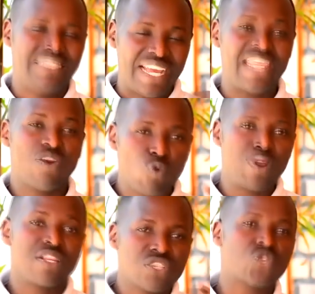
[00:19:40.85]
they
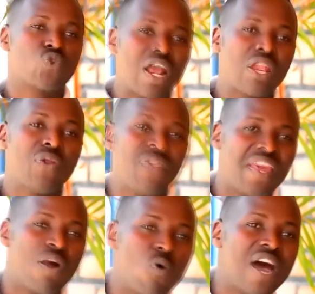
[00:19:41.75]
will swallow
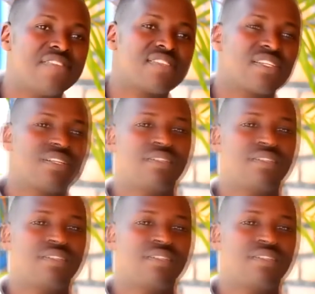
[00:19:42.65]
their words